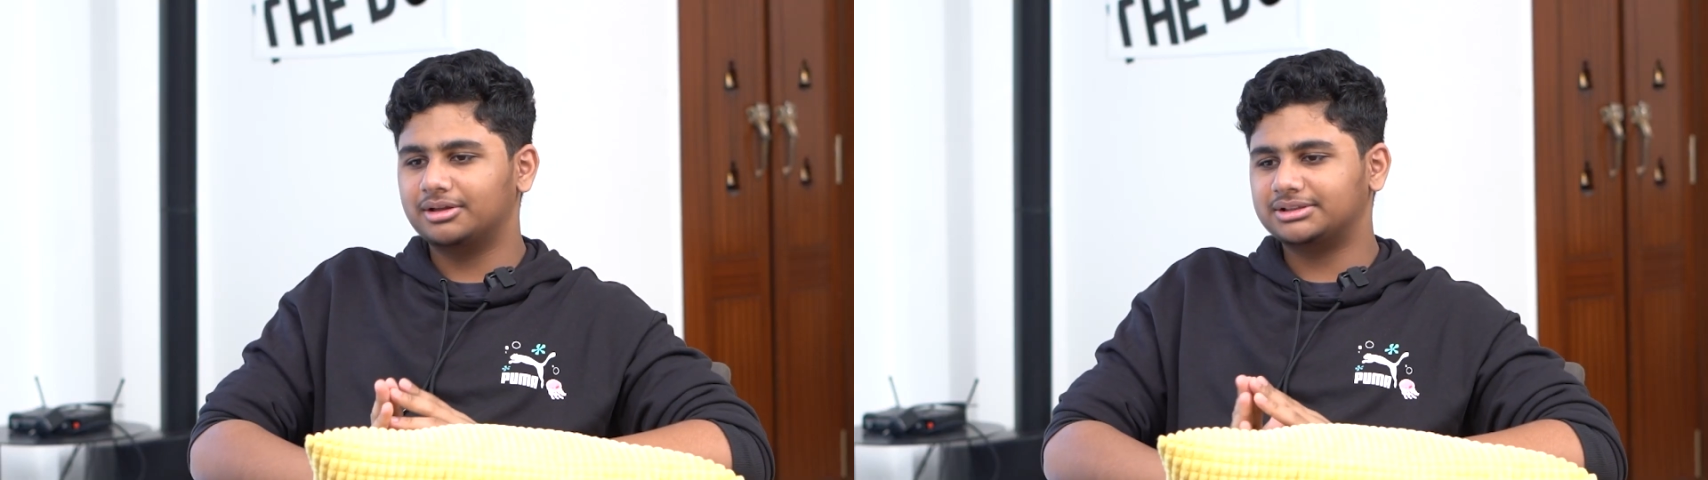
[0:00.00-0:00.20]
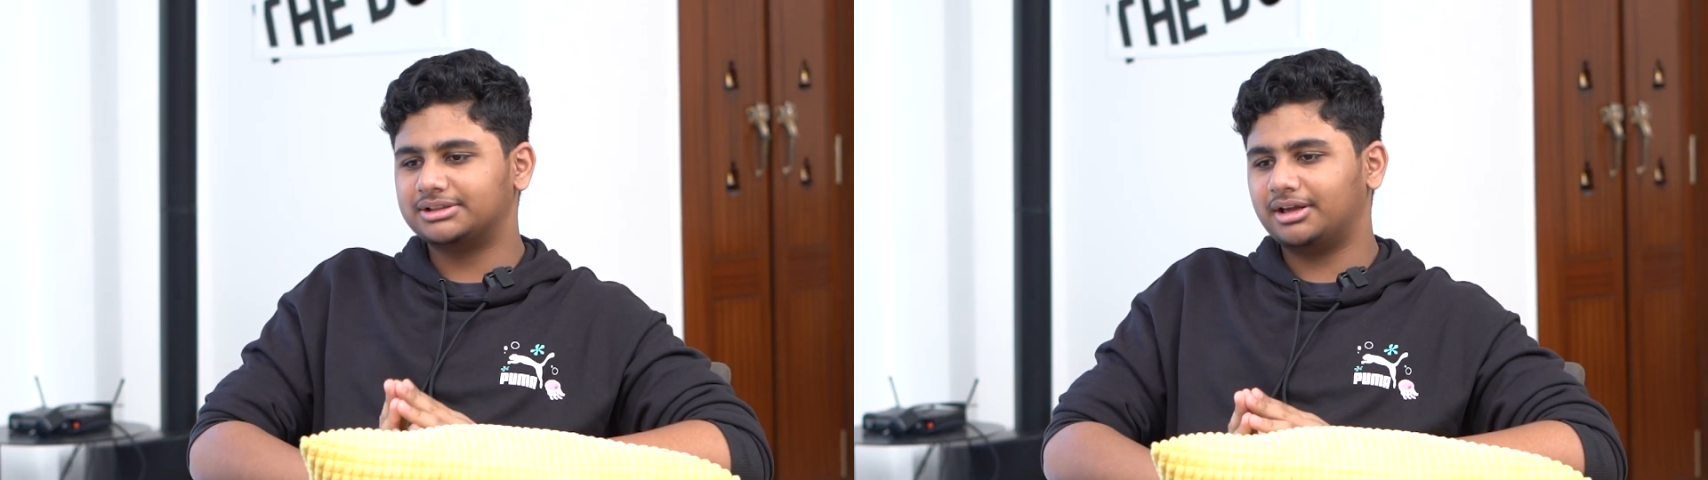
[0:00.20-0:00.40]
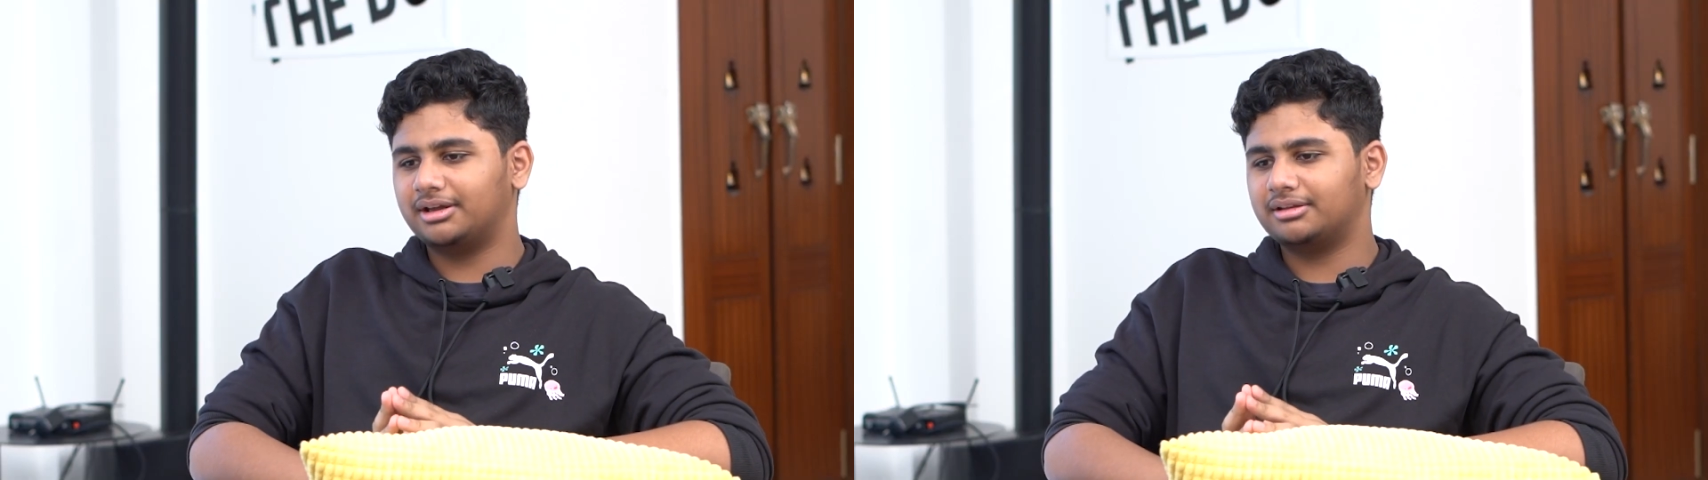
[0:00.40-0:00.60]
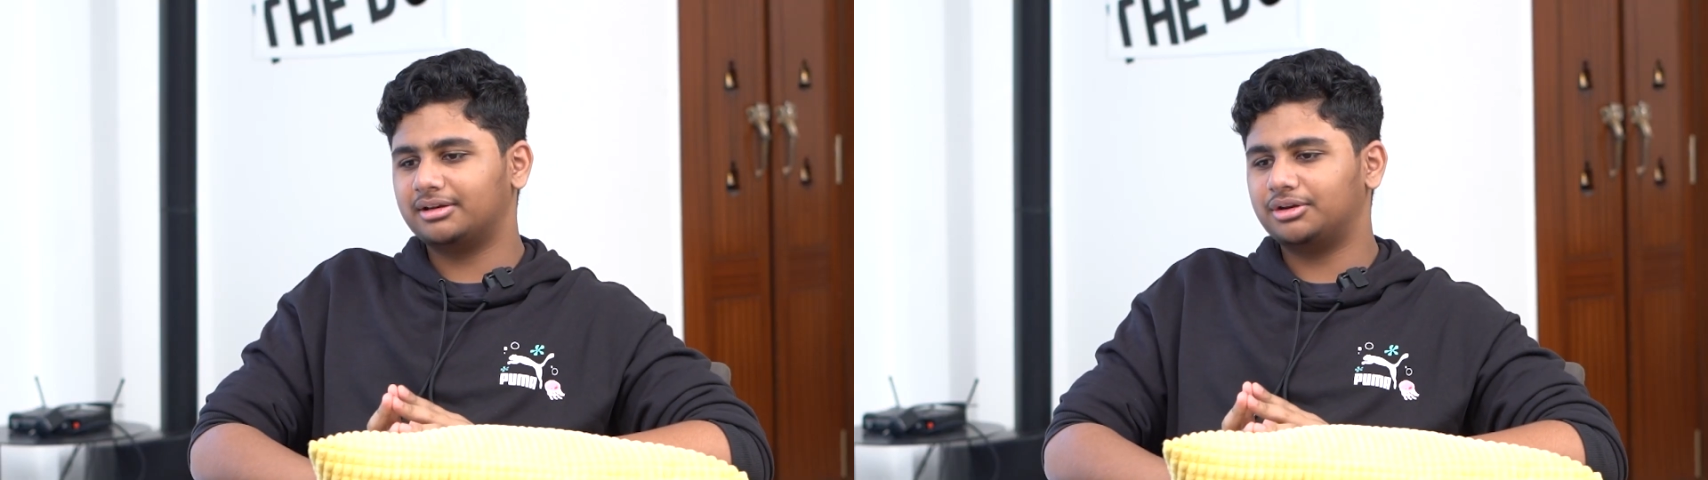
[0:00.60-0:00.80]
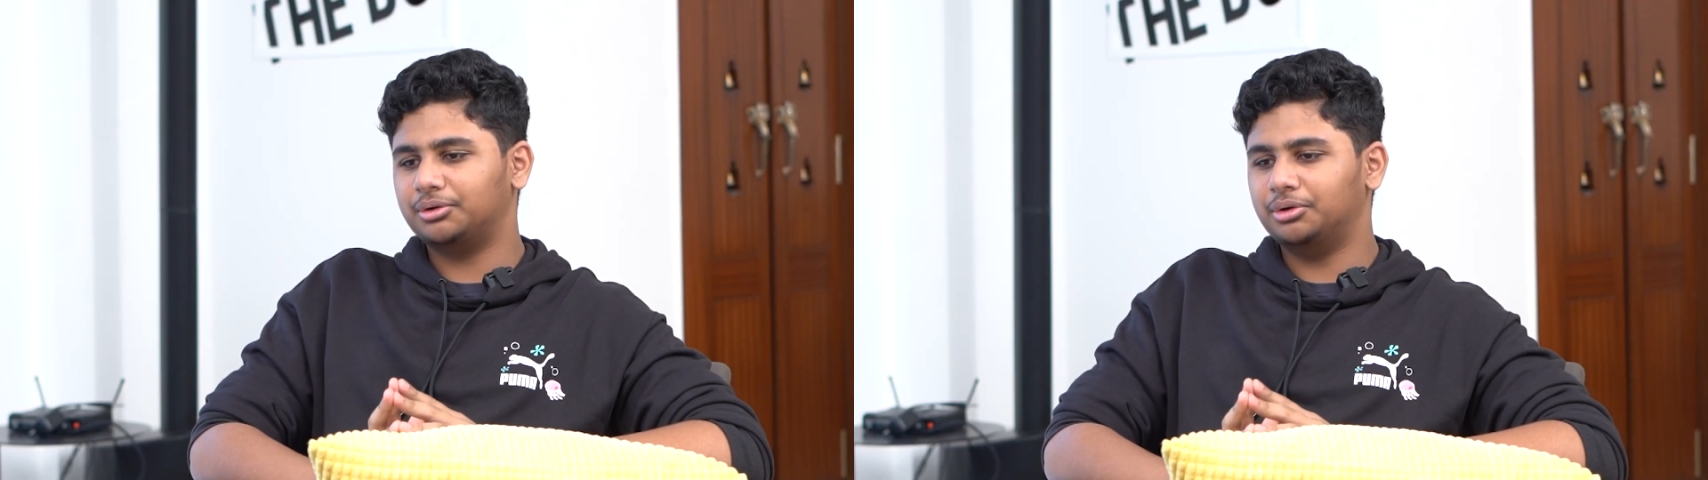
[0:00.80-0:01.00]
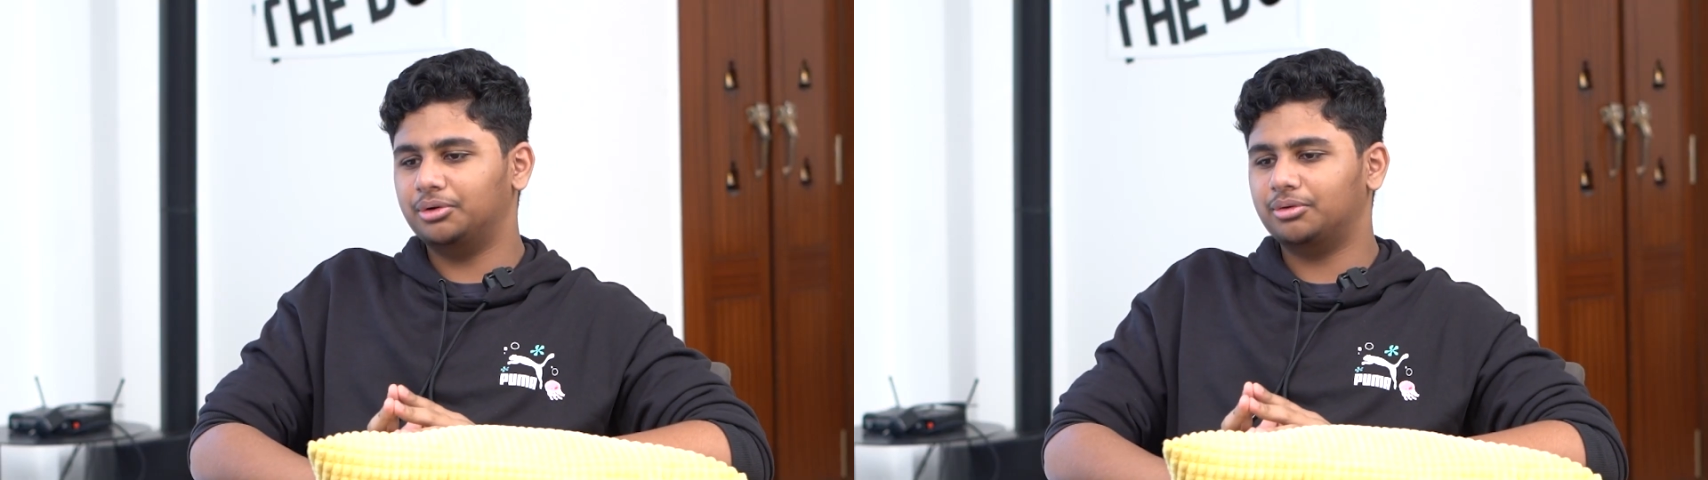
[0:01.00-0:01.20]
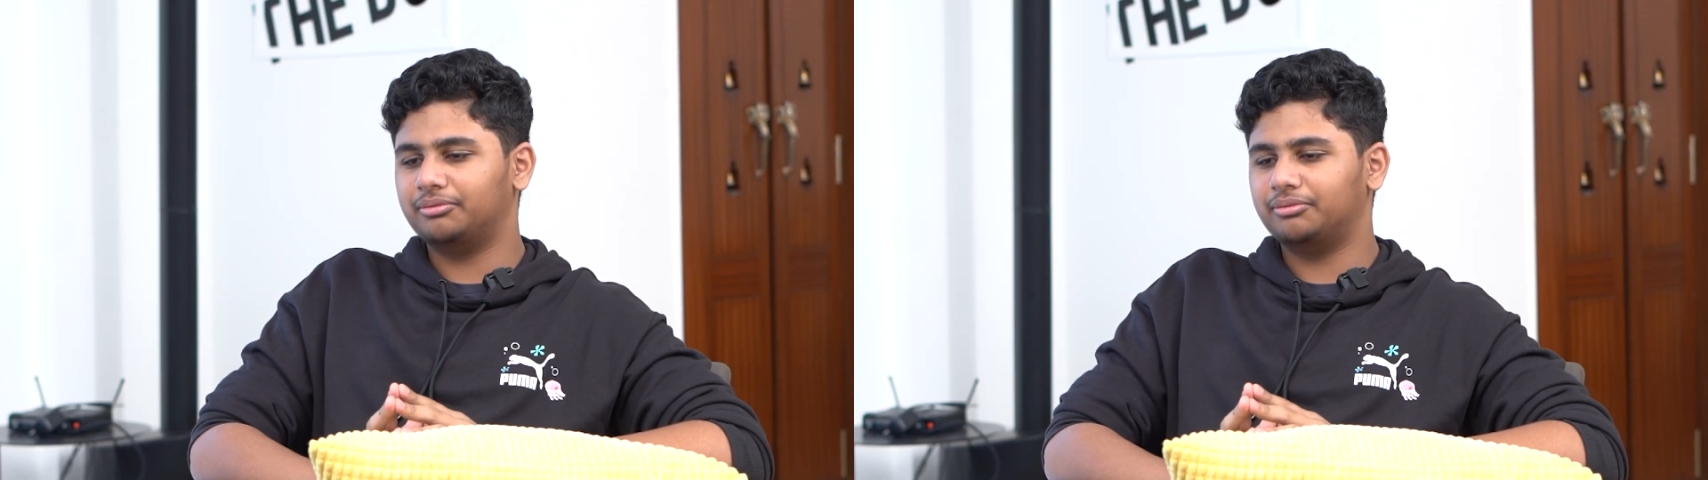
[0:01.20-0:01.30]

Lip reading: say that you know,